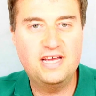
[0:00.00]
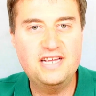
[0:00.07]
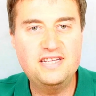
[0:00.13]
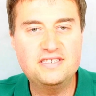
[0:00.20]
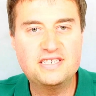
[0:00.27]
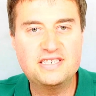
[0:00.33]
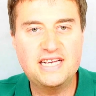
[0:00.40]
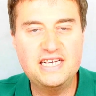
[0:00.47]
In
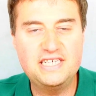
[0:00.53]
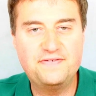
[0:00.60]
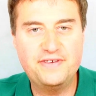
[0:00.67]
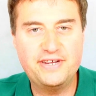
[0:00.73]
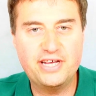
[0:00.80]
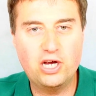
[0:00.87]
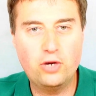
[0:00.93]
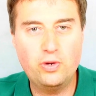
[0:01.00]
today's
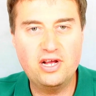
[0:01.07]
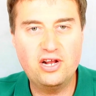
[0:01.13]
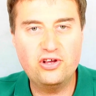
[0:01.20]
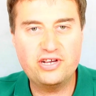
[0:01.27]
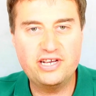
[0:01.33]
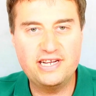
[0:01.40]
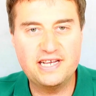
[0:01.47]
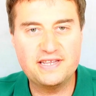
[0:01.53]
video we are
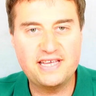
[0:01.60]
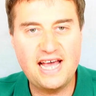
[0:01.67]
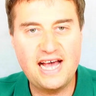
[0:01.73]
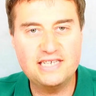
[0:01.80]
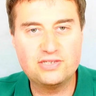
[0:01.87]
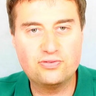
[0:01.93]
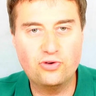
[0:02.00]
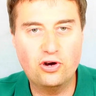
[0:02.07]
looking at the
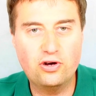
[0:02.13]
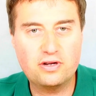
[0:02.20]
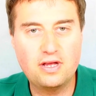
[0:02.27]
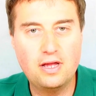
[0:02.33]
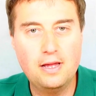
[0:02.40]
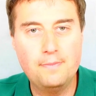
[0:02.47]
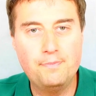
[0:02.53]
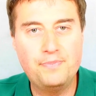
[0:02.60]
ASRock
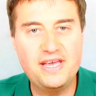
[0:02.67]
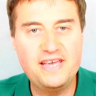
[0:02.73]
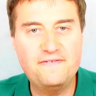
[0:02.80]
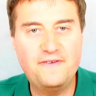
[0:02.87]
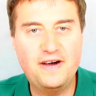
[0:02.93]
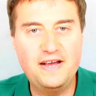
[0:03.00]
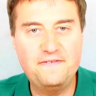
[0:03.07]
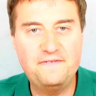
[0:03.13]

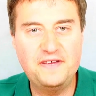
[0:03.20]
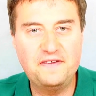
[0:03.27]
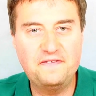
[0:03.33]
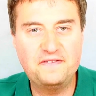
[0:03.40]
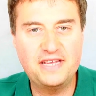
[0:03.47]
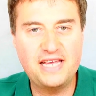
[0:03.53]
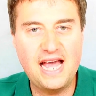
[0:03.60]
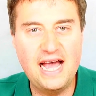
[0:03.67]

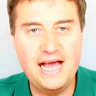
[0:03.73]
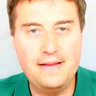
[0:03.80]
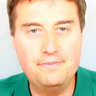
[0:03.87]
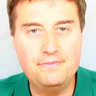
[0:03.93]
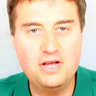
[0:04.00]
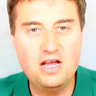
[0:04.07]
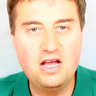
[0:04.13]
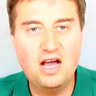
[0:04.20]

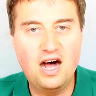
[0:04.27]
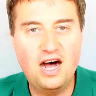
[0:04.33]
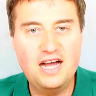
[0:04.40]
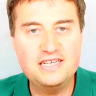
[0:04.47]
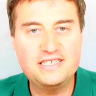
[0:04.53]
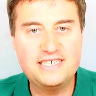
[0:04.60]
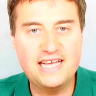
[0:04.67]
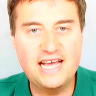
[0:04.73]
B550M
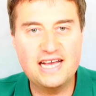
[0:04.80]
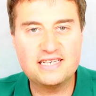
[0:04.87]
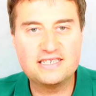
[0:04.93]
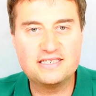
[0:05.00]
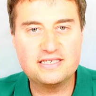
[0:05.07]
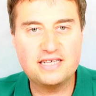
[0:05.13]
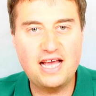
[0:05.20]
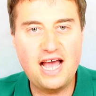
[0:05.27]

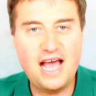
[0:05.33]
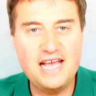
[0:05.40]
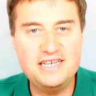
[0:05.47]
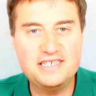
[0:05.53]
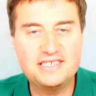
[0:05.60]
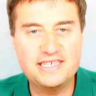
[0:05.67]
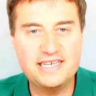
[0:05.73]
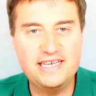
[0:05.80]
ITX
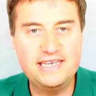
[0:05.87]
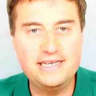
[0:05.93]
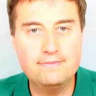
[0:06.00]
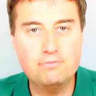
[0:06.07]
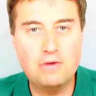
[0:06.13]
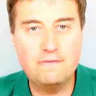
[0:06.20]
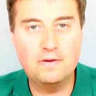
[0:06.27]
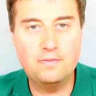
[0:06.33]
AC
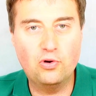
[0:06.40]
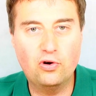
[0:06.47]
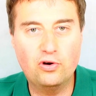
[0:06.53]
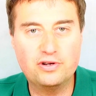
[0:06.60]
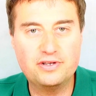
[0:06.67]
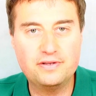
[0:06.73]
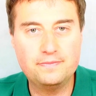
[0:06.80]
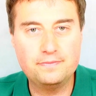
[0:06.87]

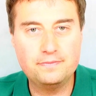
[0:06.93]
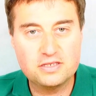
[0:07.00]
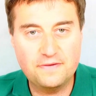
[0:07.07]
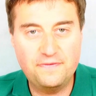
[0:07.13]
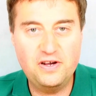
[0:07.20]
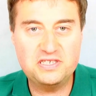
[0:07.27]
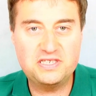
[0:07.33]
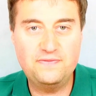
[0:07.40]
motherboard. So
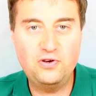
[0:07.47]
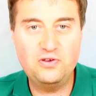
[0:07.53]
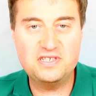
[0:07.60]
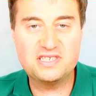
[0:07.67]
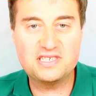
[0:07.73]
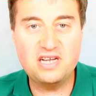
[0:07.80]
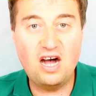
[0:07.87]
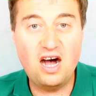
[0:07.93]
first of all this
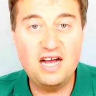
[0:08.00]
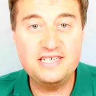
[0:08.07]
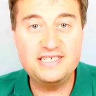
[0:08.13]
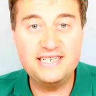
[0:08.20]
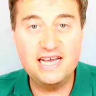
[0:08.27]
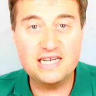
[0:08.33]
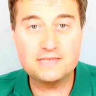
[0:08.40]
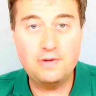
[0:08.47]
is an
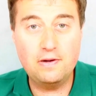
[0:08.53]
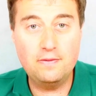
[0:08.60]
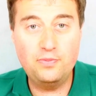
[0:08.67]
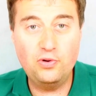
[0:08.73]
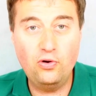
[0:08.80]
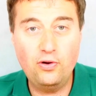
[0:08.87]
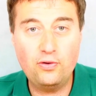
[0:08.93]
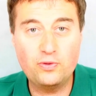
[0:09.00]
ITX
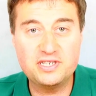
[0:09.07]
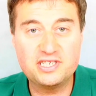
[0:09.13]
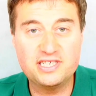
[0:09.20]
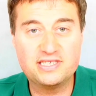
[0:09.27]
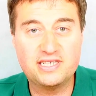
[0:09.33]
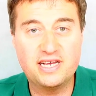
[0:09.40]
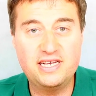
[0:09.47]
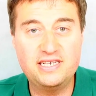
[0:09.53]
motherboard which
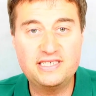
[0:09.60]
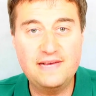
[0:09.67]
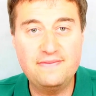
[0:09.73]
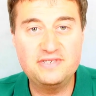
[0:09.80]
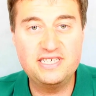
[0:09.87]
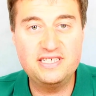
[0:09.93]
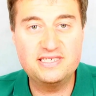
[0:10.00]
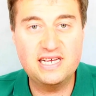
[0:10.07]
is a
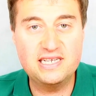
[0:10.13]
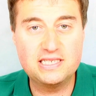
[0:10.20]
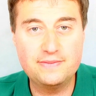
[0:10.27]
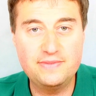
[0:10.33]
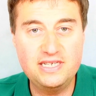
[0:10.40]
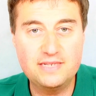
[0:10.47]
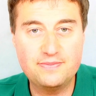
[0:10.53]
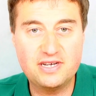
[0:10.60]

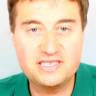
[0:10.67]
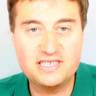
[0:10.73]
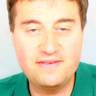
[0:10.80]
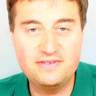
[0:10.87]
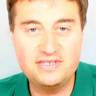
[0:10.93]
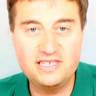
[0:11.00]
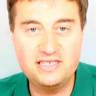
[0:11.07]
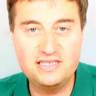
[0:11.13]
17cm by
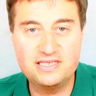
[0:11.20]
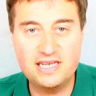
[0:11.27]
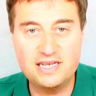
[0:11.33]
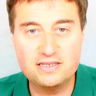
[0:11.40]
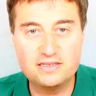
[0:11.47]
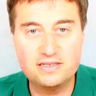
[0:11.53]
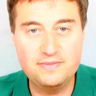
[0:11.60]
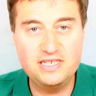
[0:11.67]

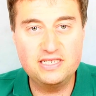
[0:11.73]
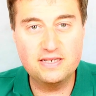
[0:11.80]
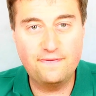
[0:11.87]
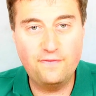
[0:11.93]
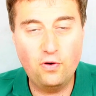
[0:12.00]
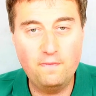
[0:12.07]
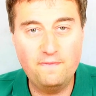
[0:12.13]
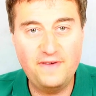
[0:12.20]
17cm
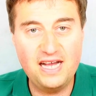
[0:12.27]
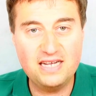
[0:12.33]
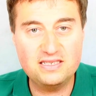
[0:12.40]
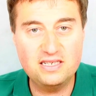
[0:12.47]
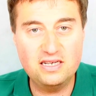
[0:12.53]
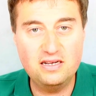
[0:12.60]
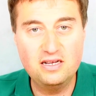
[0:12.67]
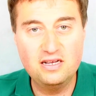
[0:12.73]
form
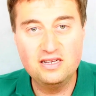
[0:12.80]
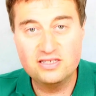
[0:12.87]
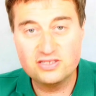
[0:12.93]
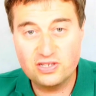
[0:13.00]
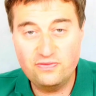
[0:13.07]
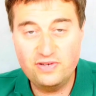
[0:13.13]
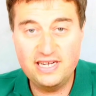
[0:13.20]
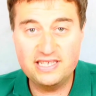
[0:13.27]
factor,
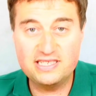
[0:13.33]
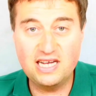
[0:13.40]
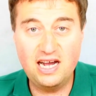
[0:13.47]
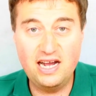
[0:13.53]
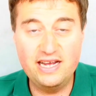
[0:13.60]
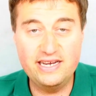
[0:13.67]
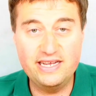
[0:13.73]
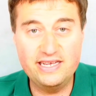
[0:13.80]
so really
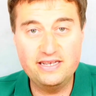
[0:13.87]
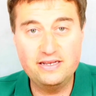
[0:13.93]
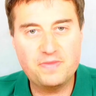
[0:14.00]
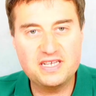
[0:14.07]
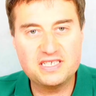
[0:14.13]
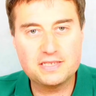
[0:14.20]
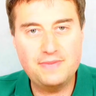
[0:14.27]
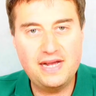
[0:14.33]
tiny.
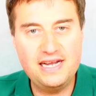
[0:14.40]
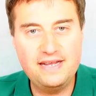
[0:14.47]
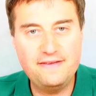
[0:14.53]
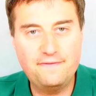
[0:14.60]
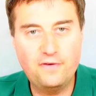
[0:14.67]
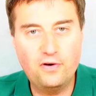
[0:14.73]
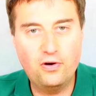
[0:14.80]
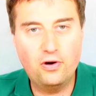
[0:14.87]
This is mainly
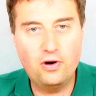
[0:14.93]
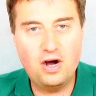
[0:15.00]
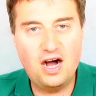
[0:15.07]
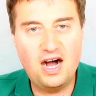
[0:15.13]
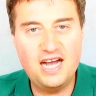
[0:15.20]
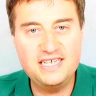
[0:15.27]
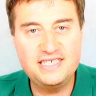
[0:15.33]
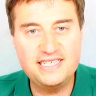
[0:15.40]
for
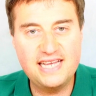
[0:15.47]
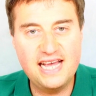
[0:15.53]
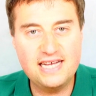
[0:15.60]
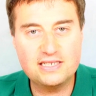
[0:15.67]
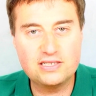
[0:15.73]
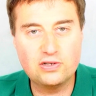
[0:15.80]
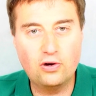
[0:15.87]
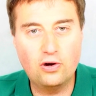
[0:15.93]

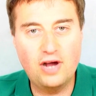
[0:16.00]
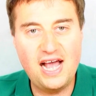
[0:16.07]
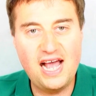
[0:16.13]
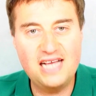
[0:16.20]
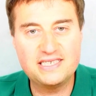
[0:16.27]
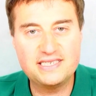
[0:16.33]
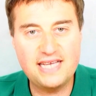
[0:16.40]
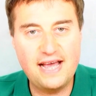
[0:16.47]
ITX or
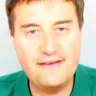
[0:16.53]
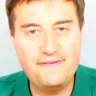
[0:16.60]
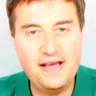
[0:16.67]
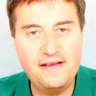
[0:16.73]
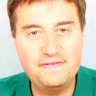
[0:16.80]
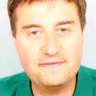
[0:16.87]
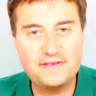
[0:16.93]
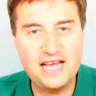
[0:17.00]

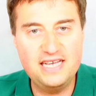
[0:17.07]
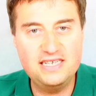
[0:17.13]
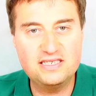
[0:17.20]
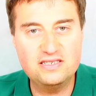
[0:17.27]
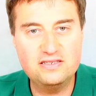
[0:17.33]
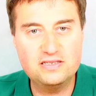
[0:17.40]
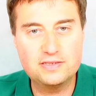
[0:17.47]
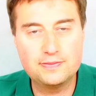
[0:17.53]
SFF
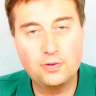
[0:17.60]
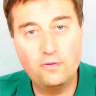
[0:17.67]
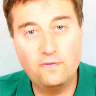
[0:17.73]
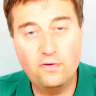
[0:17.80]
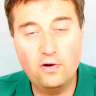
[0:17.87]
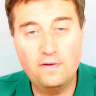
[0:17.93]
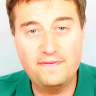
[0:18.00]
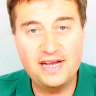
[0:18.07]
cases, small
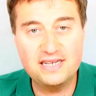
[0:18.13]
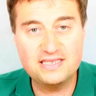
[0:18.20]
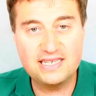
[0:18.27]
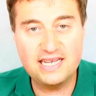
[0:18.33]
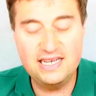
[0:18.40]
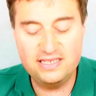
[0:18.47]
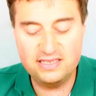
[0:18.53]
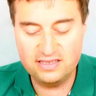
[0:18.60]
form factor
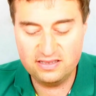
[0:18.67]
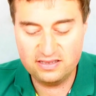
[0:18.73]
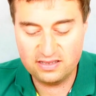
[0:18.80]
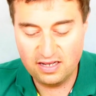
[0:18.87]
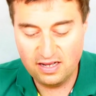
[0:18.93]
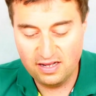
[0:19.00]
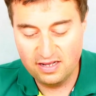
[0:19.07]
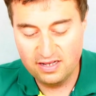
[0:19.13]
cases.
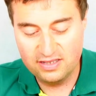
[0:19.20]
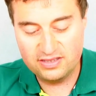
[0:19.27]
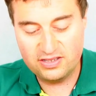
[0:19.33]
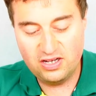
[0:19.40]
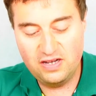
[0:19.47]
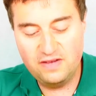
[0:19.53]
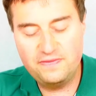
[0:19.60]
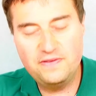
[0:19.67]
So
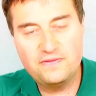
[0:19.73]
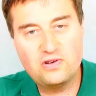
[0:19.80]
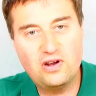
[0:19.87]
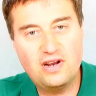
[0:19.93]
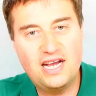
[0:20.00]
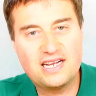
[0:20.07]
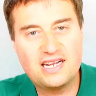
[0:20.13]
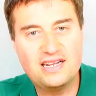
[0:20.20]
if you've got
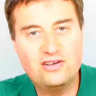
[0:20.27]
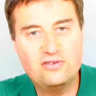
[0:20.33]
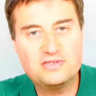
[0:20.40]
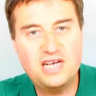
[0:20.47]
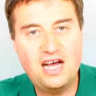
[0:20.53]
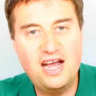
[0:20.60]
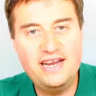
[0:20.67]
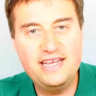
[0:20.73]
like a little
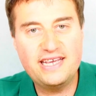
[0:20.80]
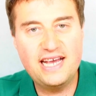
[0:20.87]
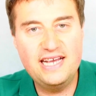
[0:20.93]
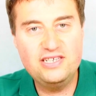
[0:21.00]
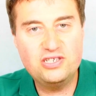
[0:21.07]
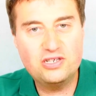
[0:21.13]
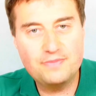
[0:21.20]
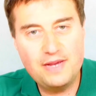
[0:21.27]
tiny
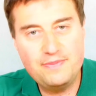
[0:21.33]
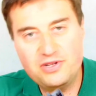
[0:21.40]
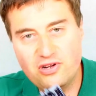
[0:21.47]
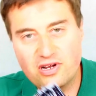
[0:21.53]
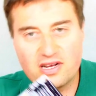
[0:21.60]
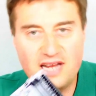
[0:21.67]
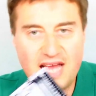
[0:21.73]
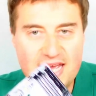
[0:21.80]
case you can maybe do
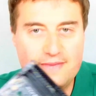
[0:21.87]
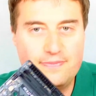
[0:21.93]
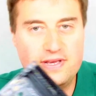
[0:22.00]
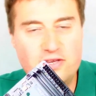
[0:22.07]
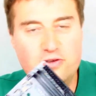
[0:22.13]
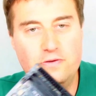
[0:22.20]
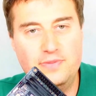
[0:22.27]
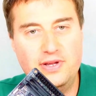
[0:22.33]
like an
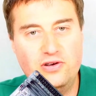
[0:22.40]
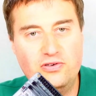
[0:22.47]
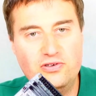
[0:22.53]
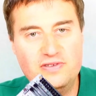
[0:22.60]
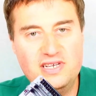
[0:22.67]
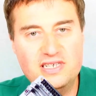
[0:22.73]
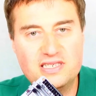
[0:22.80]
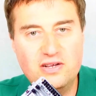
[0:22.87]
APU build
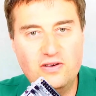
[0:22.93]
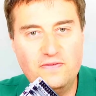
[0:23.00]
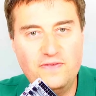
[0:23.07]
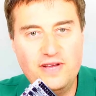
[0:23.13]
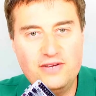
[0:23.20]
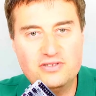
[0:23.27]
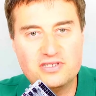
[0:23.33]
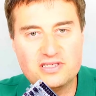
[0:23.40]
on this little
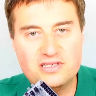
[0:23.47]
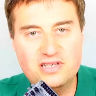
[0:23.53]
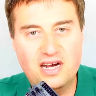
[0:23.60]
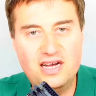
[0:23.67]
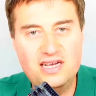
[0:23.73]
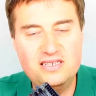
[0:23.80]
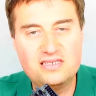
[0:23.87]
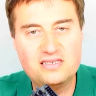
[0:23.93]
thing which is
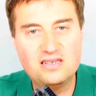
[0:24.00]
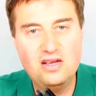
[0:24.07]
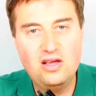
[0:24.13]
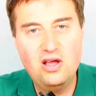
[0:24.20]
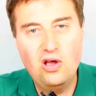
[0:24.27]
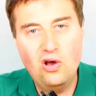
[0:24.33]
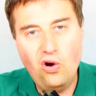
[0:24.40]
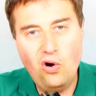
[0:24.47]
nice.
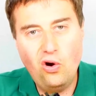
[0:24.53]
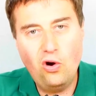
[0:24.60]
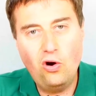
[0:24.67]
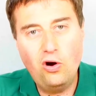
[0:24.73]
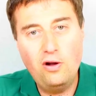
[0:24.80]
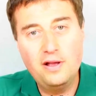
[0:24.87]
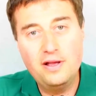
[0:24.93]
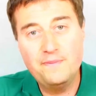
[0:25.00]

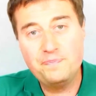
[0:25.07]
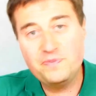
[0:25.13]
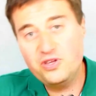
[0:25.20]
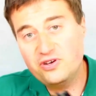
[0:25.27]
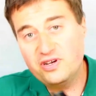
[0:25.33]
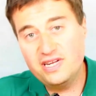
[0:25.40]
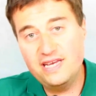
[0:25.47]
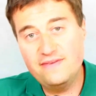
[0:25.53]
Or you
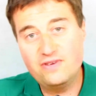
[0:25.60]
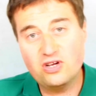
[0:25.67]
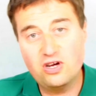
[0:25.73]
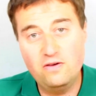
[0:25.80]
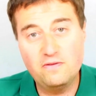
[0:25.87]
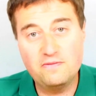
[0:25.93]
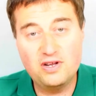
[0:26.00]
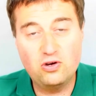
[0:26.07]
could even
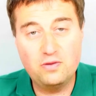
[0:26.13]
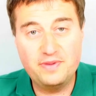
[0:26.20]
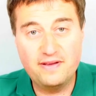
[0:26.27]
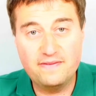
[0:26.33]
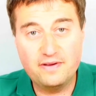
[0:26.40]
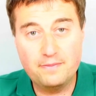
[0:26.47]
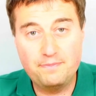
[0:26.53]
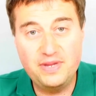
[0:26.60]
go with a little bit
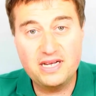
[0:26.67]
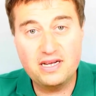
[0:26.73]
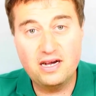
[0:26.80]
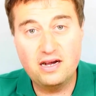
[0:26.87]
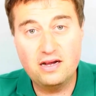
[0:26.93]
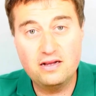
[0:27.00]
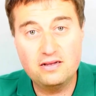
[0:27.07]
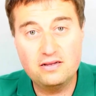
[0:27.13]
of a bigger